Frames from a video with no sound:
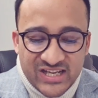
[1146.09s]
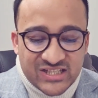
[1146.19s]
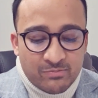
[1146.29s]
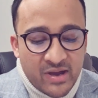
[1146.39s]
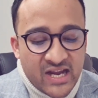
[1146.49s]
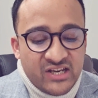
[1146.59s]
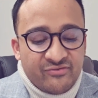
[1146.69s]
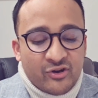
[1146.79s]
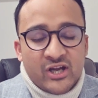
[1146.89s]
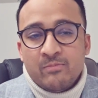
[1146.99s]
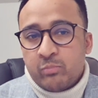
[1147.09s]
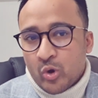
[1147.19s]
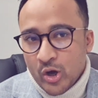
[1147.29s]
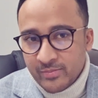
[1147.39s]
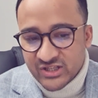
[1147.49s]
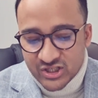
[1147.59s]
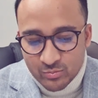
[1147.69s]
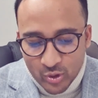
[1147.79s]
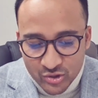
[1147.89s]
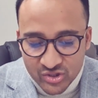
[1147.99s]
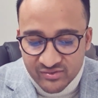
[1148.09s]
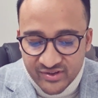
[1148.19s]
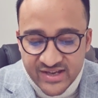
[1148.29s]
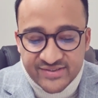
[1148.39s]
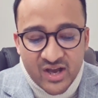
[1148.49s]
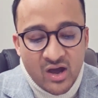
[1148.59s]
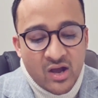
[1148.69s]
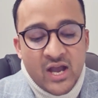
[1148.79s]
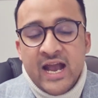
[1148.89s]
is mainly for an employment-sponsored visa